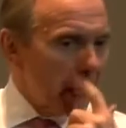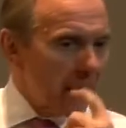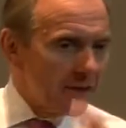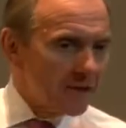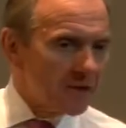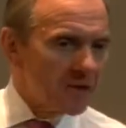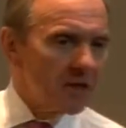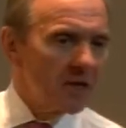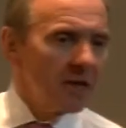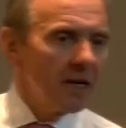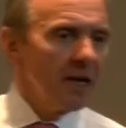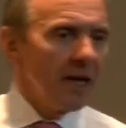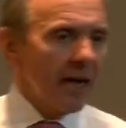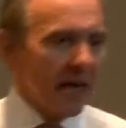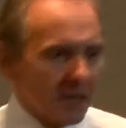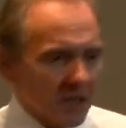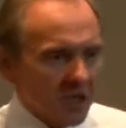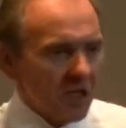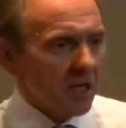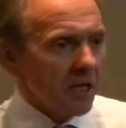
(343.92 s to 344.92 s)
and
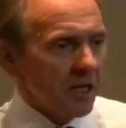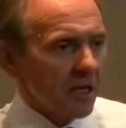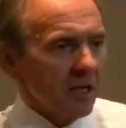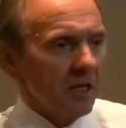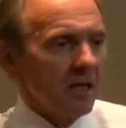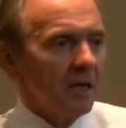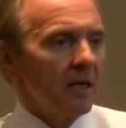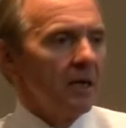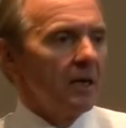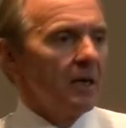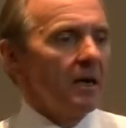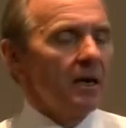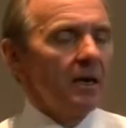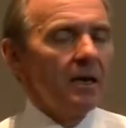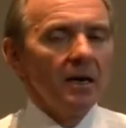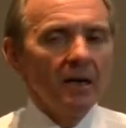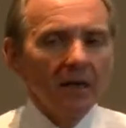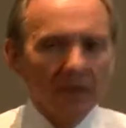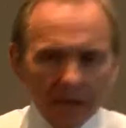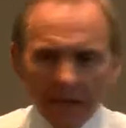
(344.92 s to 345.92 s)
actually,
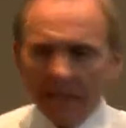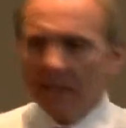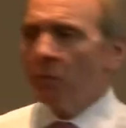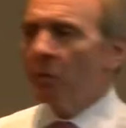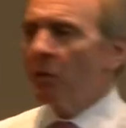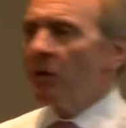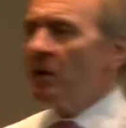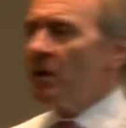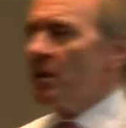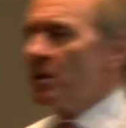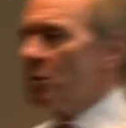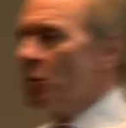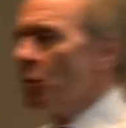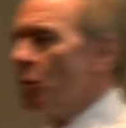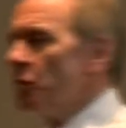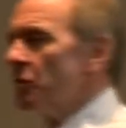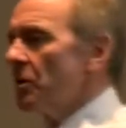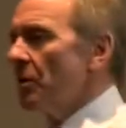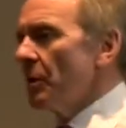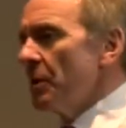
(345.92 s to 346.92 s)
that's pretty
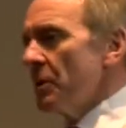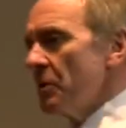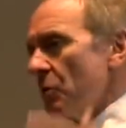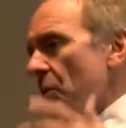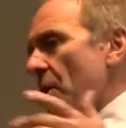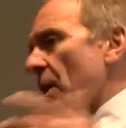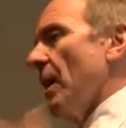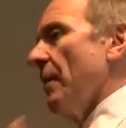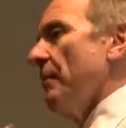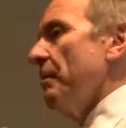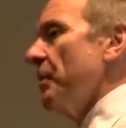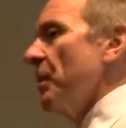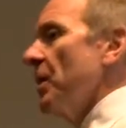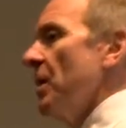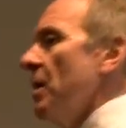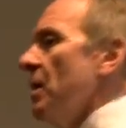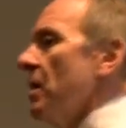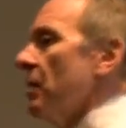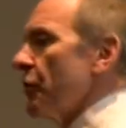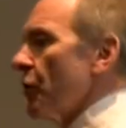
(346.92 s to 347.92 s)
extraordinary when you come
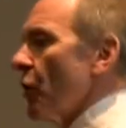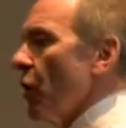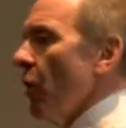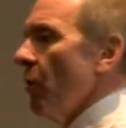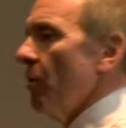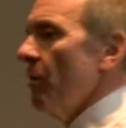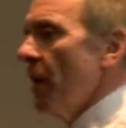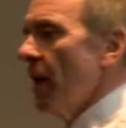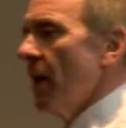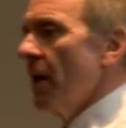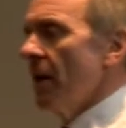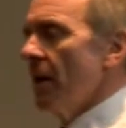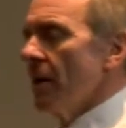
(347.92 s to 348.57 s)
from